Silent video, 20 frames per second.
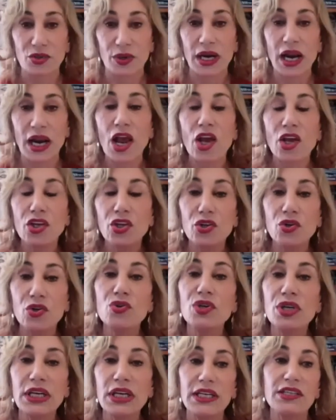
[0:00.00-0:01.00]
it.
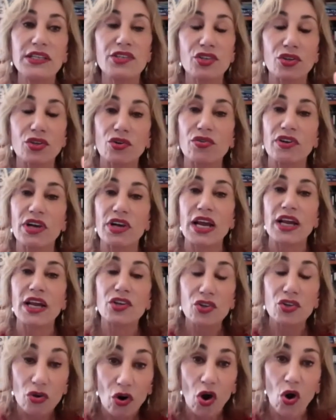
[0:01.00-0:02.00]
You need to
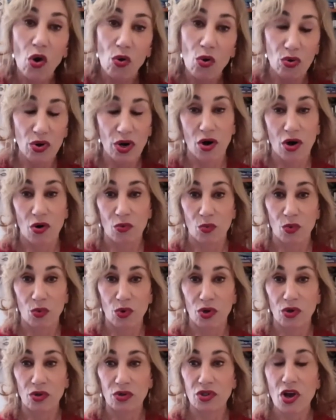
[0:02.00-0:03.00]
create your own art
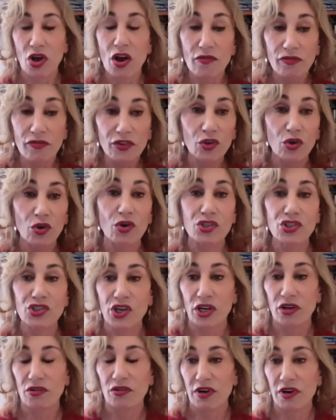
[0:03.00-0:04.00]
world of your
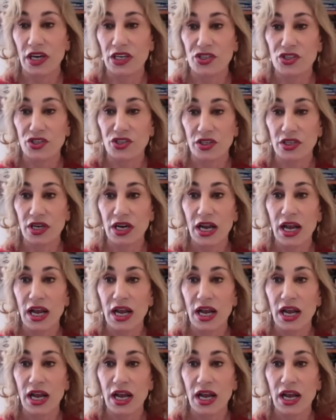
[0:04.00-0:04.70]
generation